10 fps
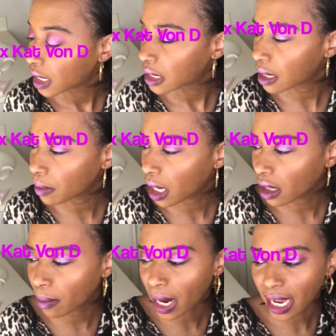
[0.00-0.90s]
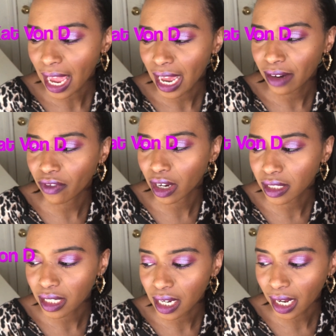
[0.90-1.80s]
some color by Kat
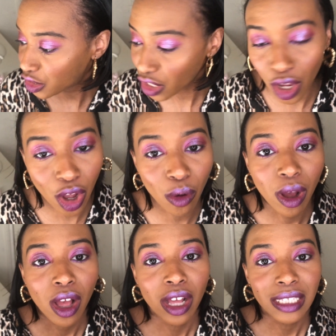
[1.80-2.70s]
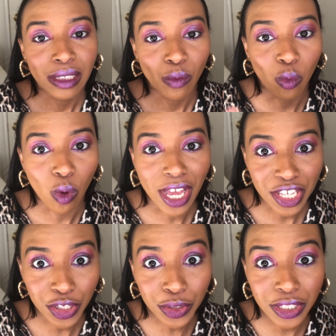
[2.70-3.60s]
Von D. So
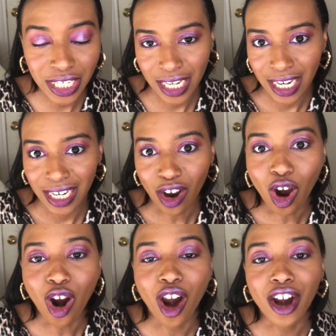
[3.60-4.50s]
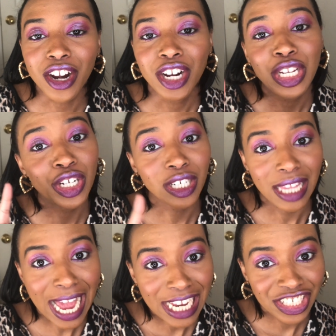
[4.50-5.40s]
what you'll need are your
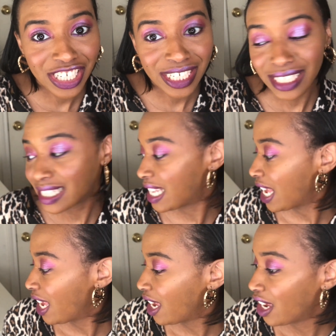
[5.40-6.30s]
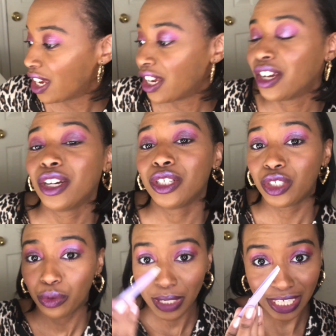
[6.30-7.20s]
lashes,
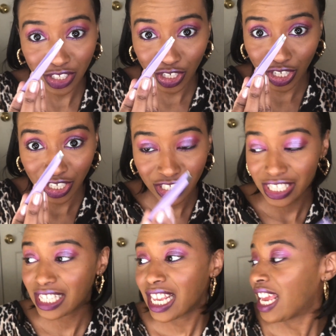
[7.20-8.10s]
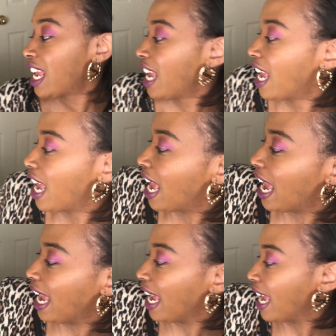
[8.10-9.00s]
tweezers,
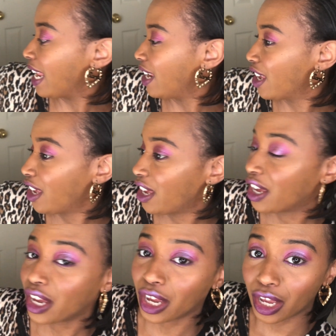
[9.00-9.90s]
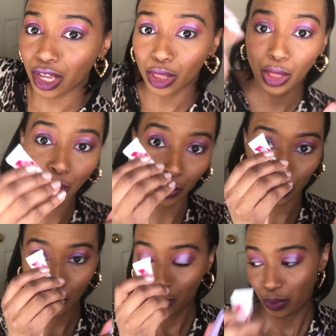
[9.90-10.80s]
and glue.
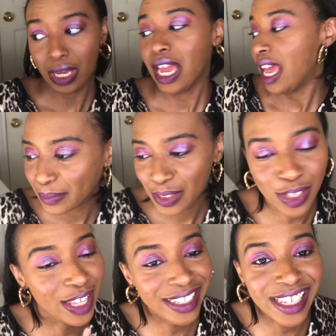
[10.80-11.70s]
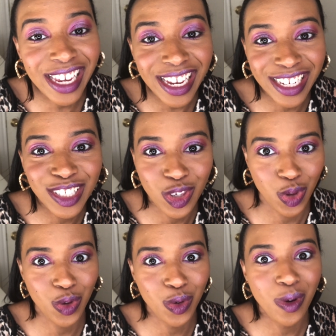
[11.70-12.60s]
So let's get
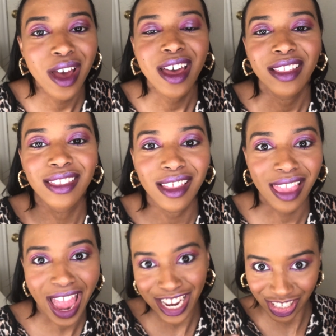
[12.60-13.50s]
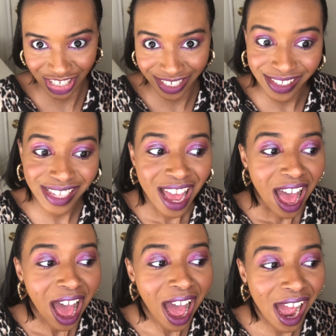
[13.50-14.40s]
into the lashes.
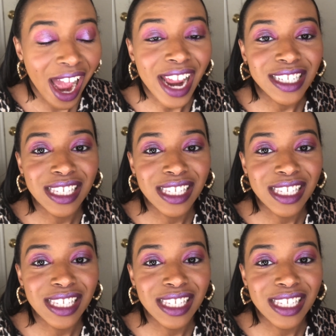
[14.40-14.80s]
I